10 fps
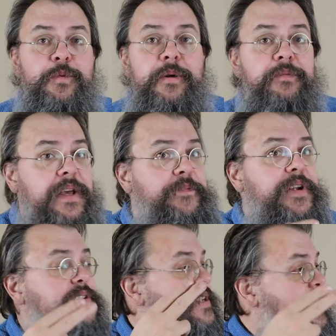Well, if
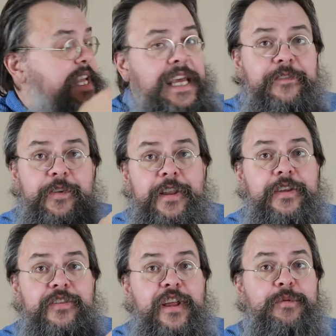there's an infinite
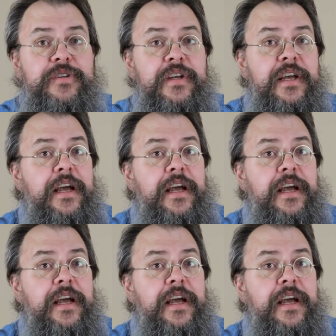list of numbers,